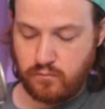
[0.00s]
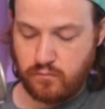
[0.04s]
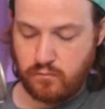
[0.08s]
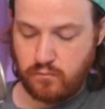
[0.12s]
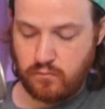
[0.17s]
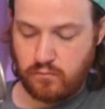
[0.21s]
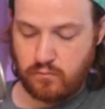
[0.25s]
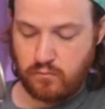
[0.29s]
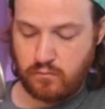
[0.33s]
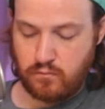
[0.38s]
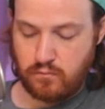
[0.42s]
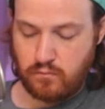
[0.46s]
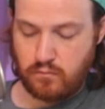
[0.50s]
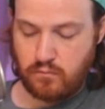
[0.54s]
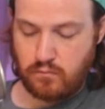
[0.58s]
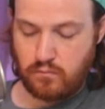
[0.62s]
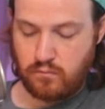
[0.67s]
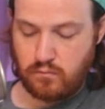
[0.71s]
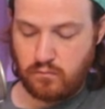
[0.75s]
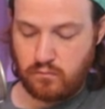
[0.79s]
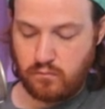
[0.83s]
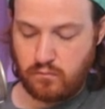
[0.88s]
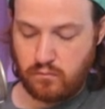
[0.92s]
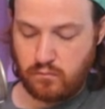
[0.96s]

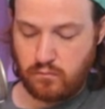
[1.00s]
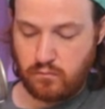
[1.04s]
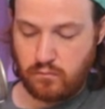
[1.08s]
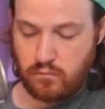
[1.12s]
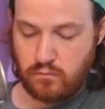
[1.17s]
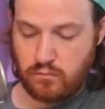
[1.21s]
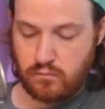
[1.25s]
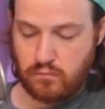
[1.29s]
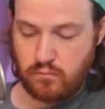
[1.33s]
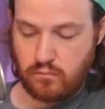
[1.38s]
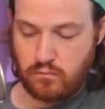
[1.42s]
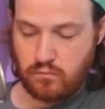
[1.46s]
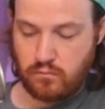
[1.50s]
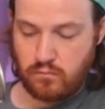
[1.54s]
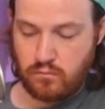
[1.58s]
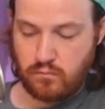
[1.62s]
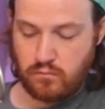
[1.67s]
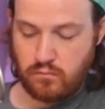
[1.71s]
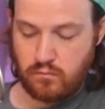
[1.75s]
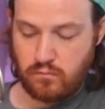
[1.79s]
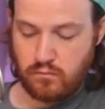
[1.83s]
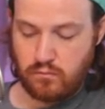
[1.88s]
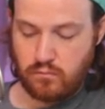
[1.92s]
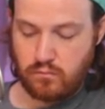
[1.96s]

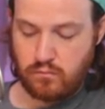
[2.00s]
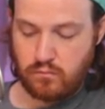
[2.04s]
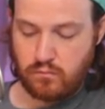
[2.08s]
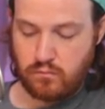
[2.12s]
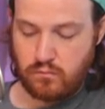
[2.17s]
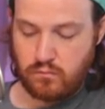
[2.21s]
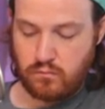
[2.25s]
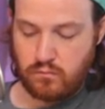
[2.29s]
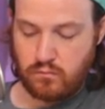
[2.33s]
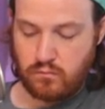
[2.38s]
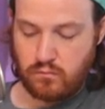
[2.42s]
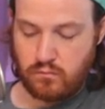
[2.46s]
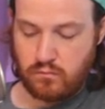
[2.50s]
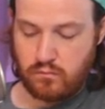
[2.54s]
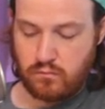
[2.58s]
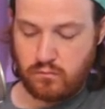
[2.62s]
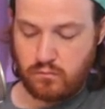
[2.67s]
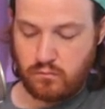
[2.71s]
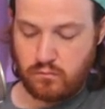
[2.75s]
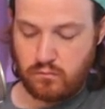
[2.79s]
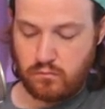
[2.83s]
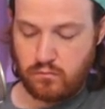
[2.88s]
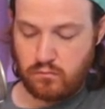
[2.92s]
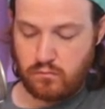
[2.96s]

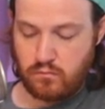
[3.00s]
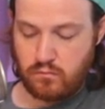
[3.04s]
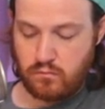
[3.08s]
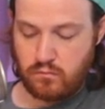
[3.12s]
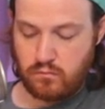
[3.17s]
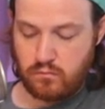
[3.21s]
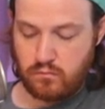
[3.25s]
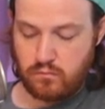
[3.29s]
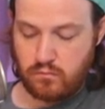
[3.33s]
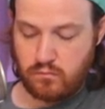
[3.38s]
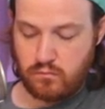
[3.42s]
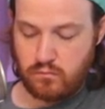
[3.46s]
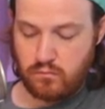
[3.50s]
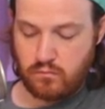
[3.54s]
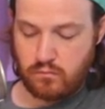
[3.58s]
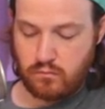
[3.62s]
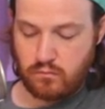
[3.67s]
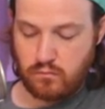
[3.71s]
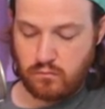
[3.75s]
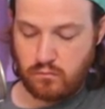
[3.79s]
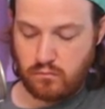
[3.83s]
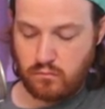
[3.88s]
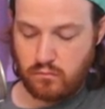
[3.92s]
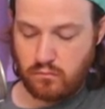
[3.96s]

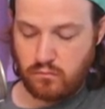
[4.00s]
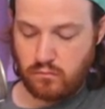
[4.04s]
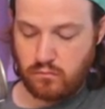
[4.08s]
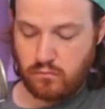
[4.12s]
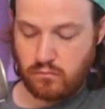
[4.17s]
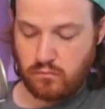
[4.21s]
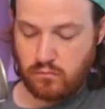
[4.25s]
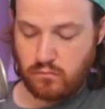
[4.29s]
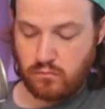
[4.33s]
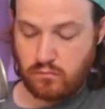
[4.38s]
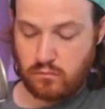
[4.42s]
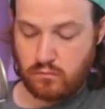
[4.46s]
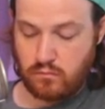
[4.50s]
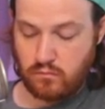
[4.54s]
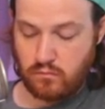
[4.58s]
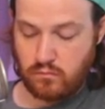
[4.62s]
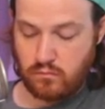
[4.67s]
[no speech]